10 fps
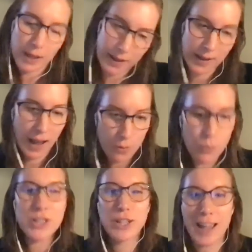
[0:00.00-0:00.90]
I
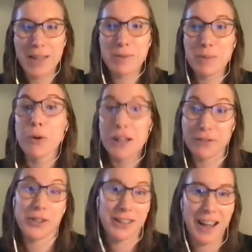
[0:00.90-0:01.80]
wish I had been
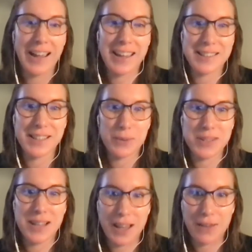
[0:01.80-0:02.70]
braver, I guess I would
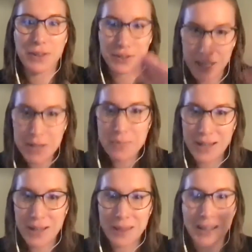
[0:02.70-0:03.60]
say. If there's
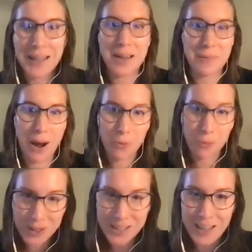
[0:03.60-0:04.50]
anybody thinking about
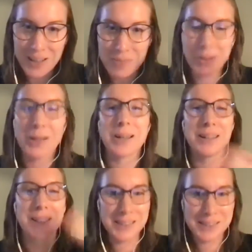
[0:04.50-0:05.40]
working on a book,
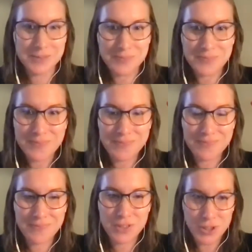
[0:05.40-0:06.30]

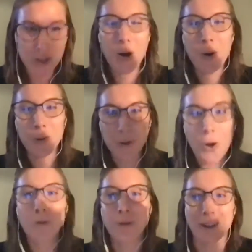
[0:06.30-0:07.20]
just go
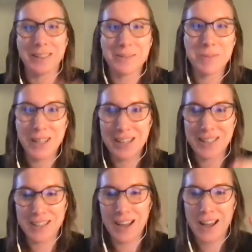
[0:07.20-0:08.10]
for it,
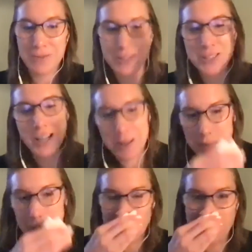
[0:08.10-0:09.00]
because I wish I had
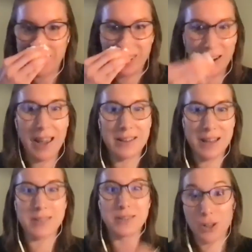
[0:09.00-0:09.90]
been braver
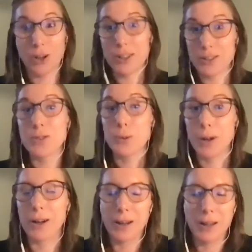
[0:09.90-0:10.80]
and started
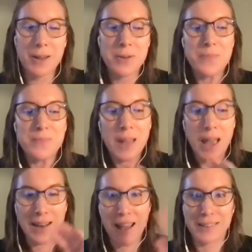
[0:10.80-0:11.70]
sooner
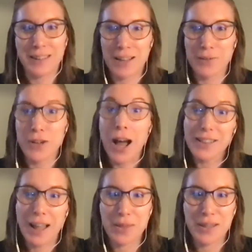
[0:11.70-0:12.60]
and kind of not
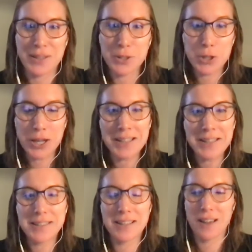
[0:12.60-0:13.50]
let things
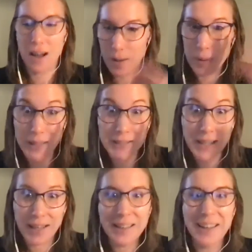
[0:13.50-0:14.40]
chance, but I did.